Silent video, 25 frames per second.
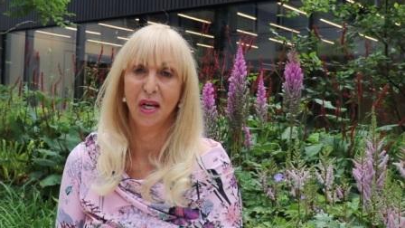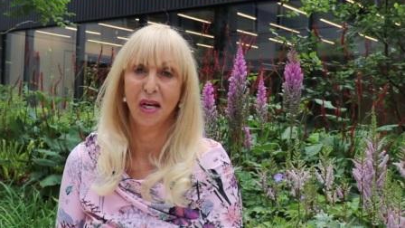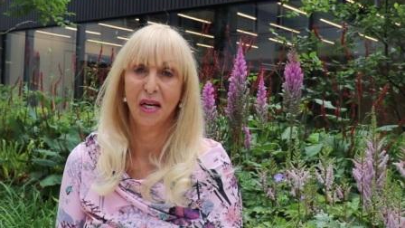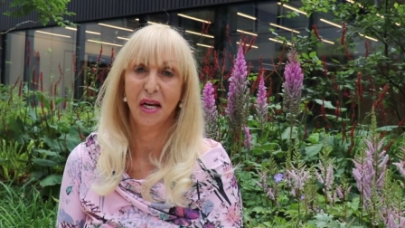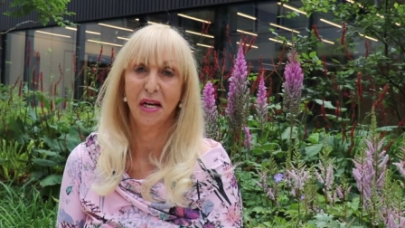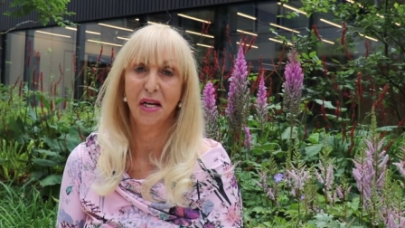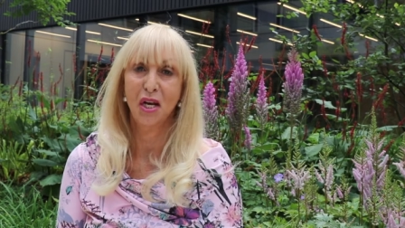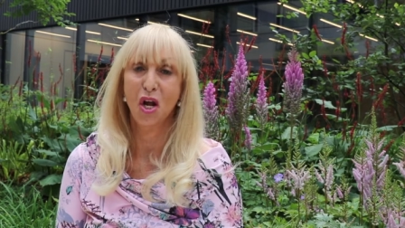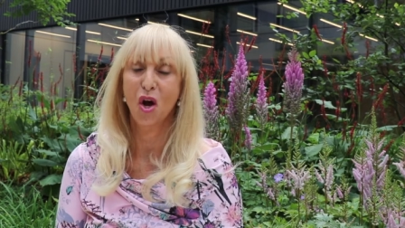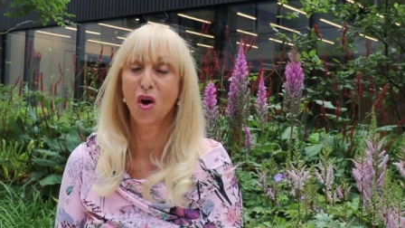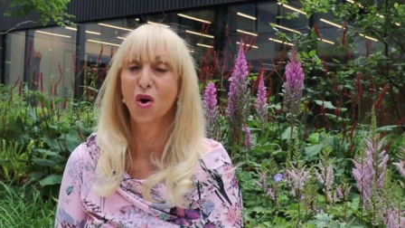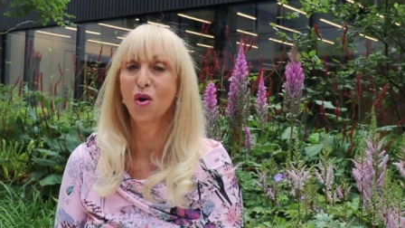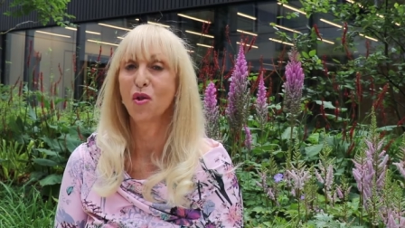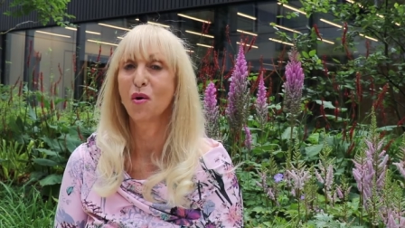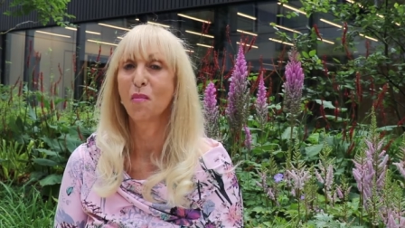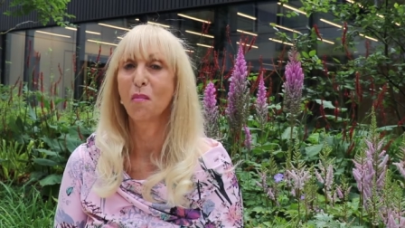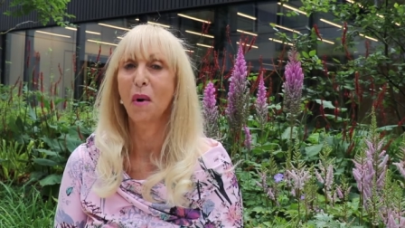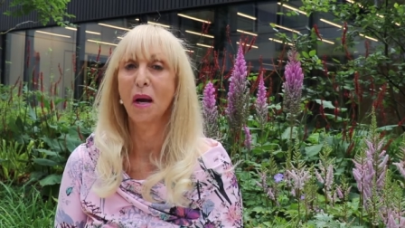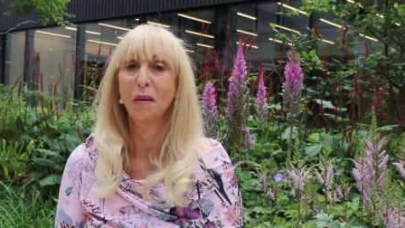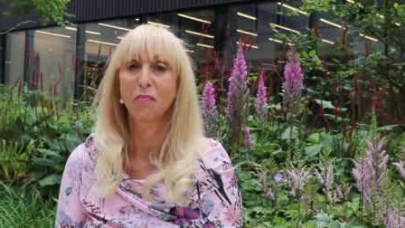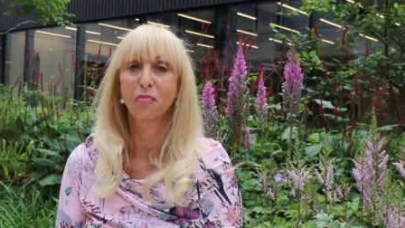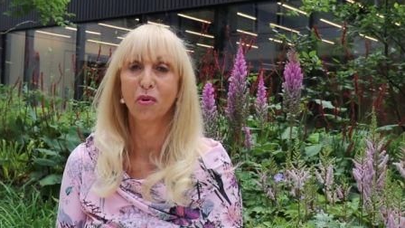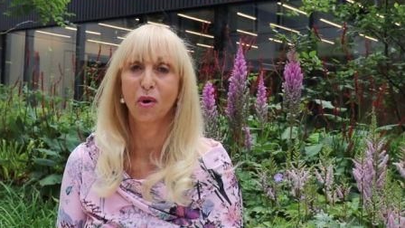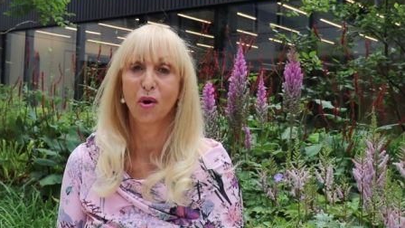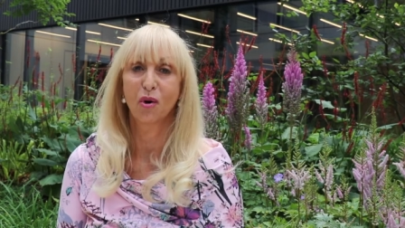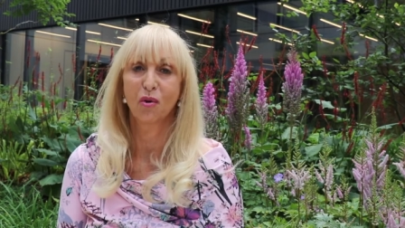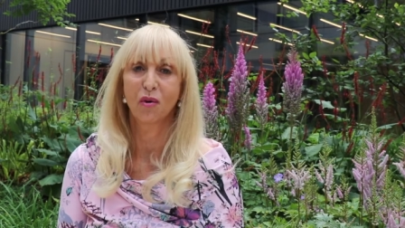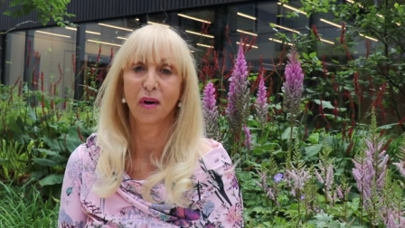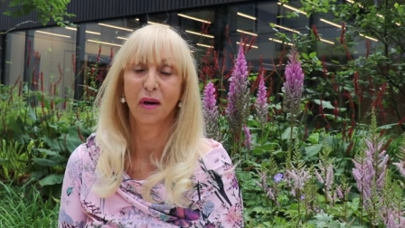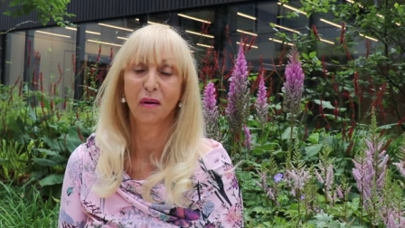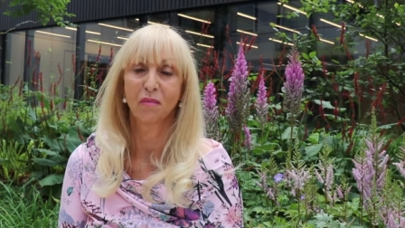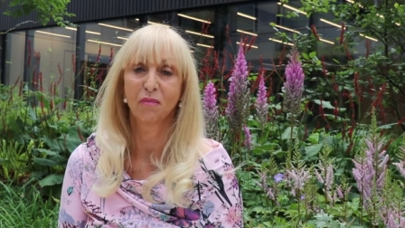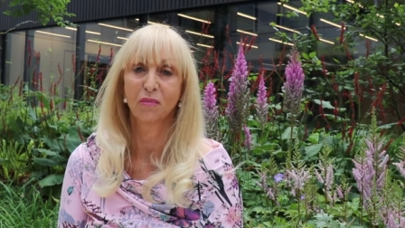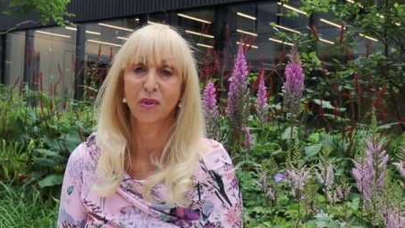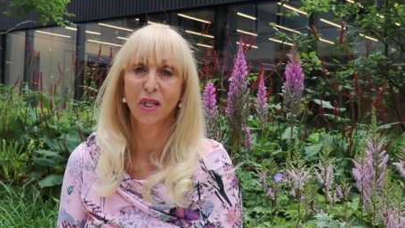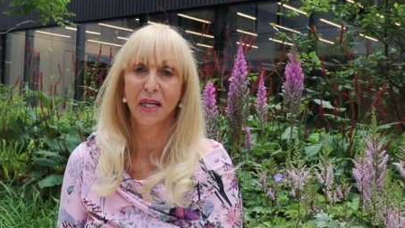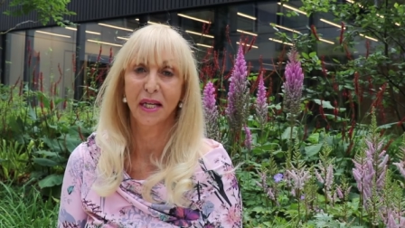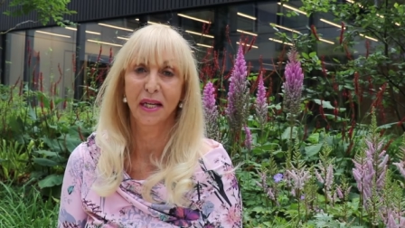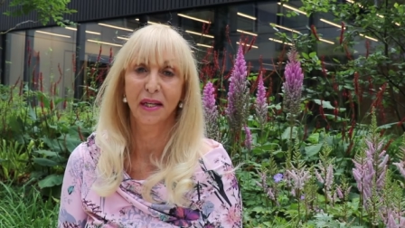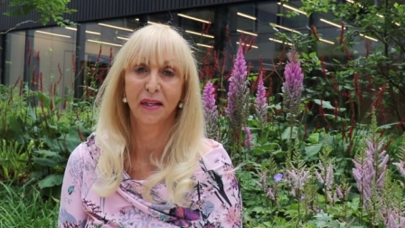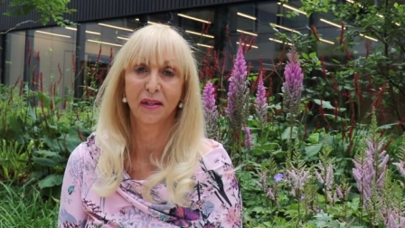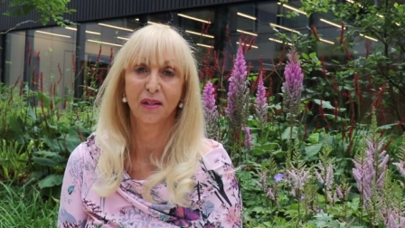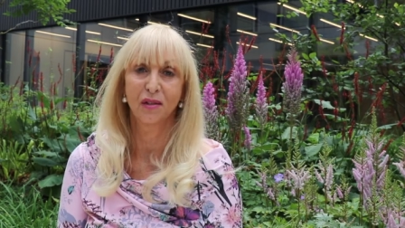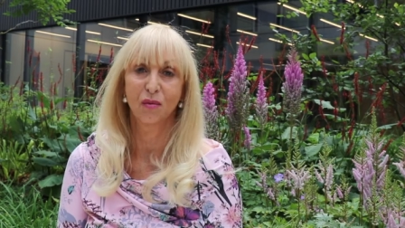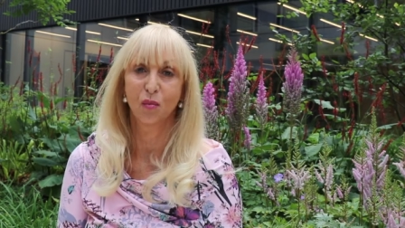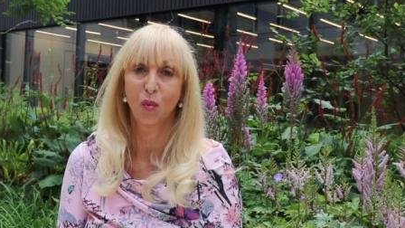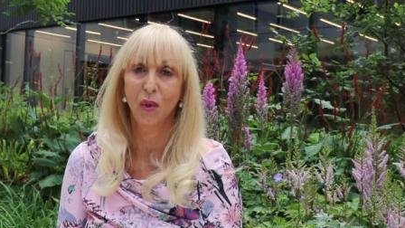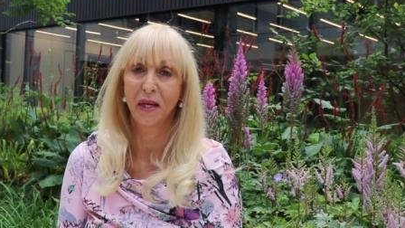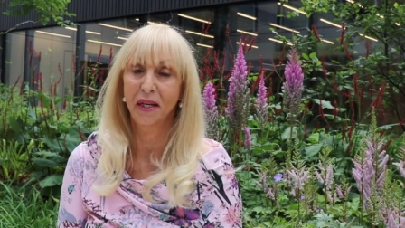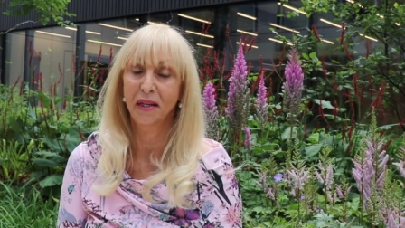And I know that my program
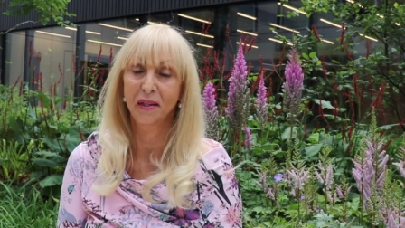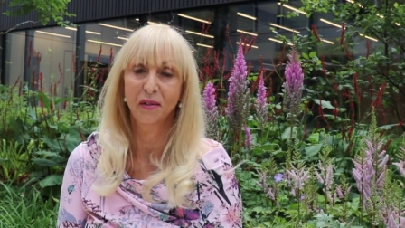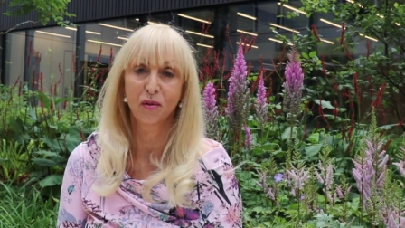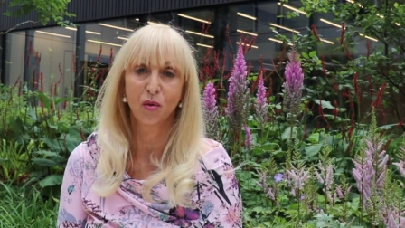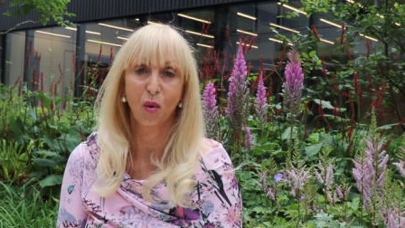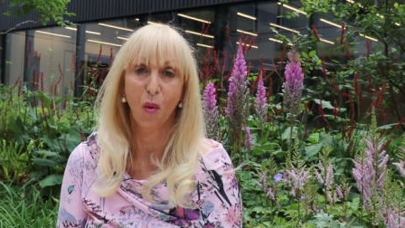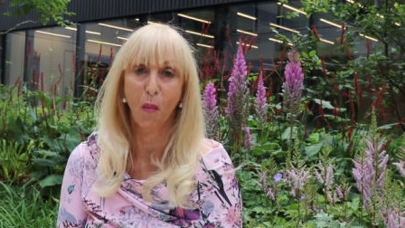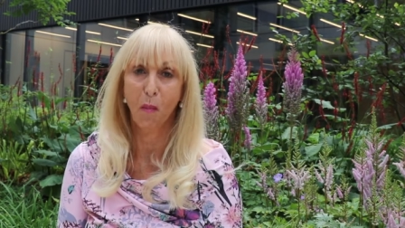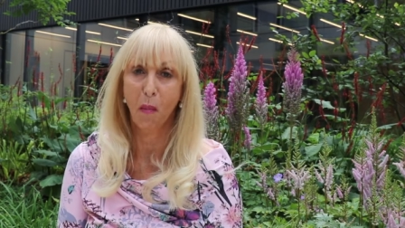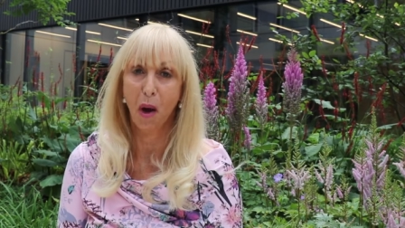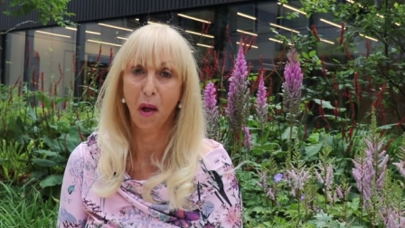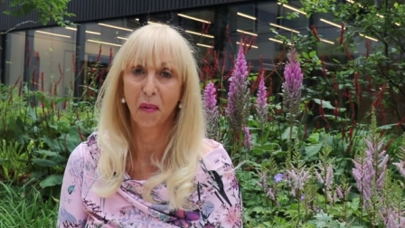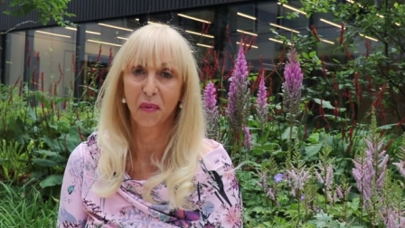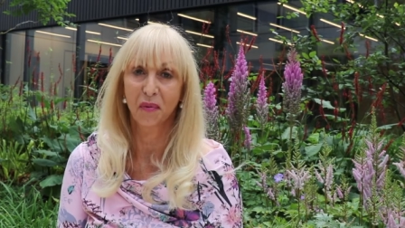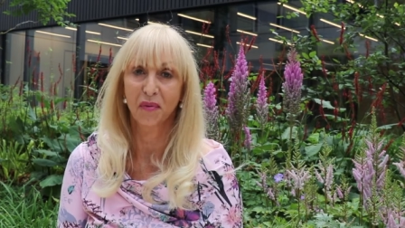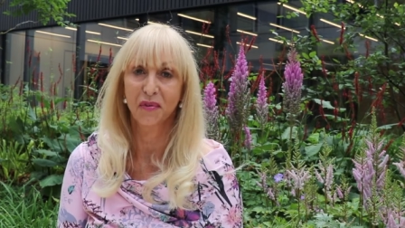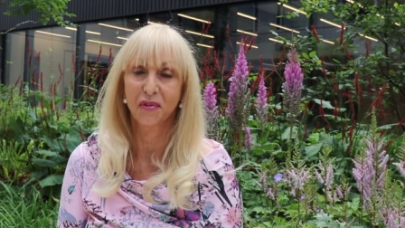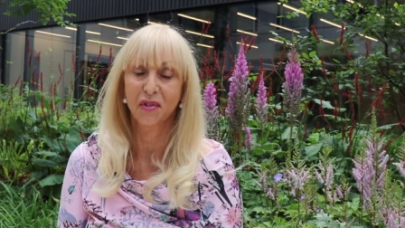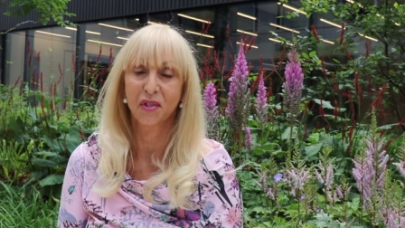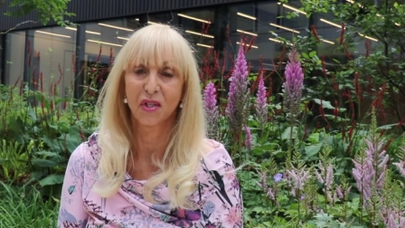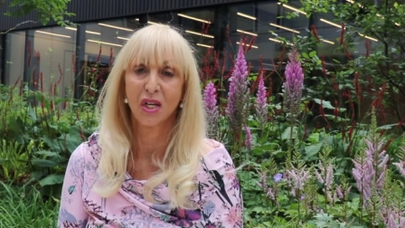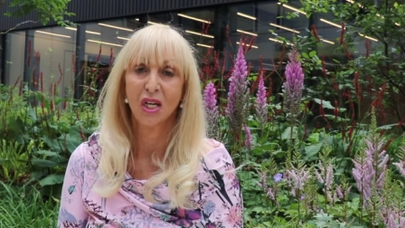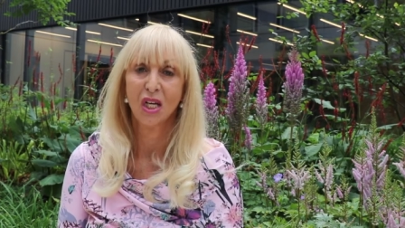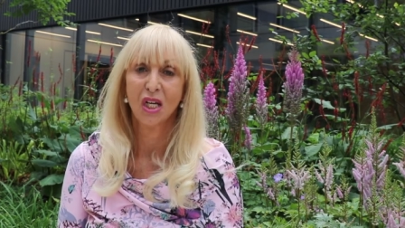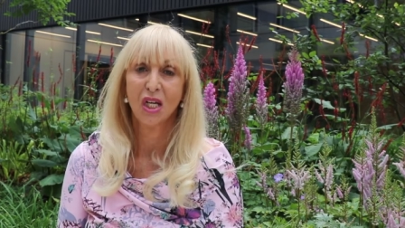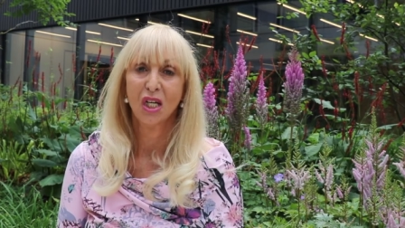takes weeks or months